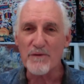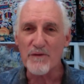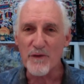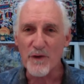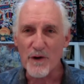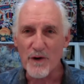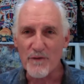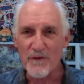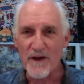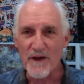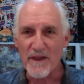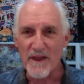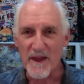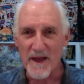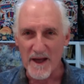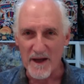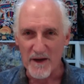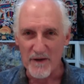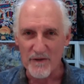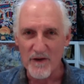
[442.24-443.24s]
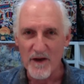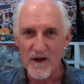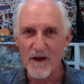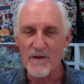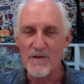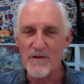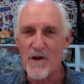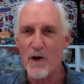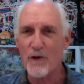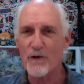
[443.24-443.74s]
observing things,
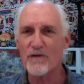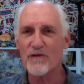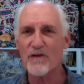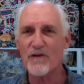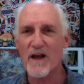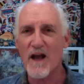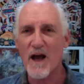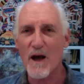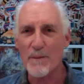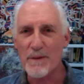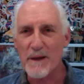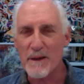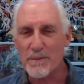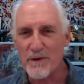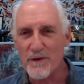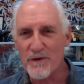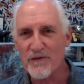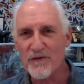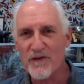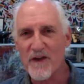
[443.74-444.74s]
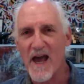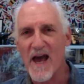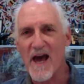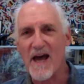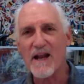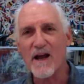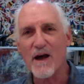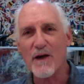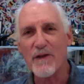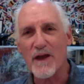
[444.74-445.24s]
noticing how people
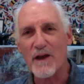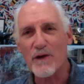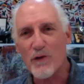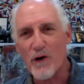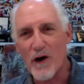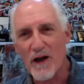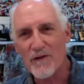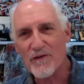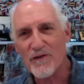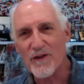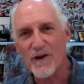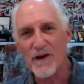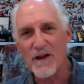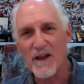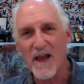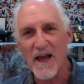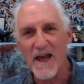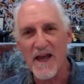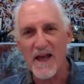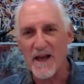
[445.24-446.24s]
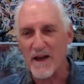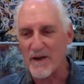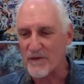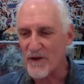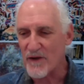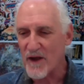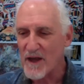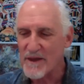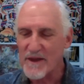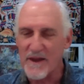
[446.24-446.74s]
sat, how they crossed their
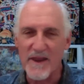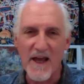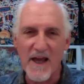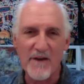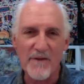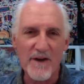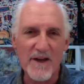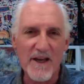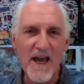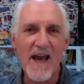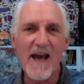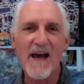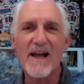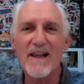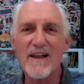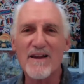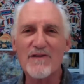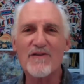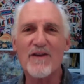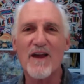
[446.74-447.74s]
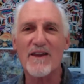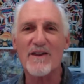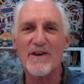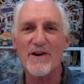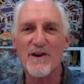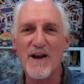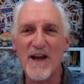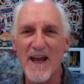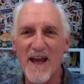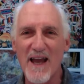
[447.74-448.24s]
legs, did they have a callus on
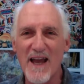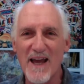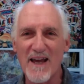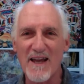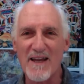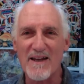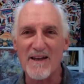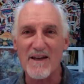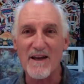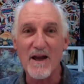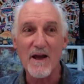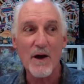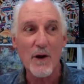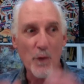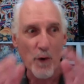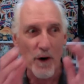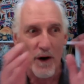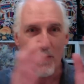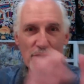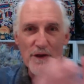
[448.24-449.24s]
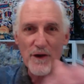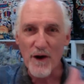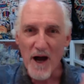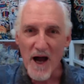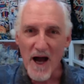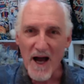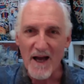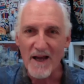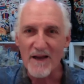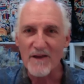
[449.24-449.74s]
their hand, where their
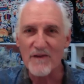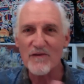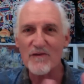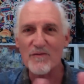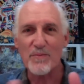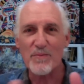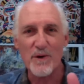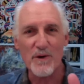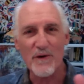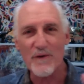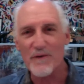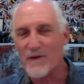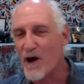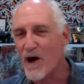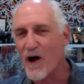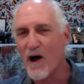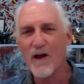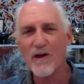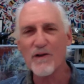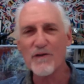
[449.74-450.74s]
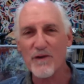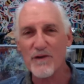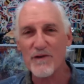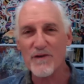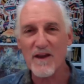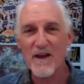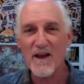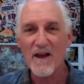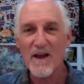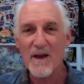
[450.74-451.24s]
eyes moved, also
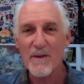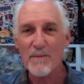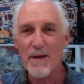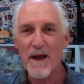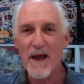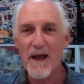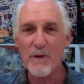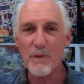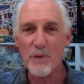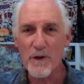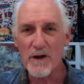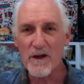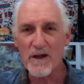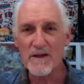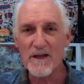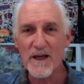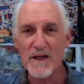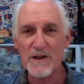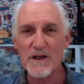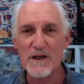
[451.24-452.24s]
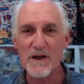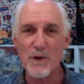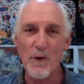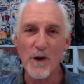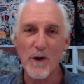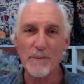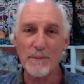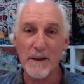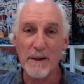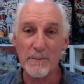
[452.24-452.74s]
paying real attention to
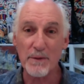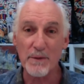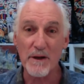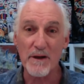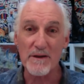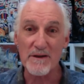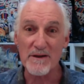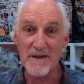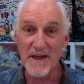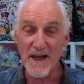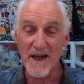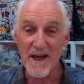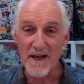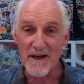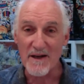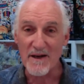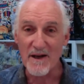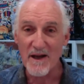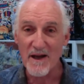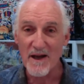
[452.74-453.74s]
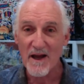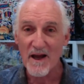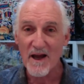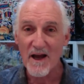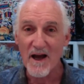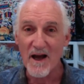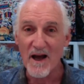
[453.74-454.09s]
what people did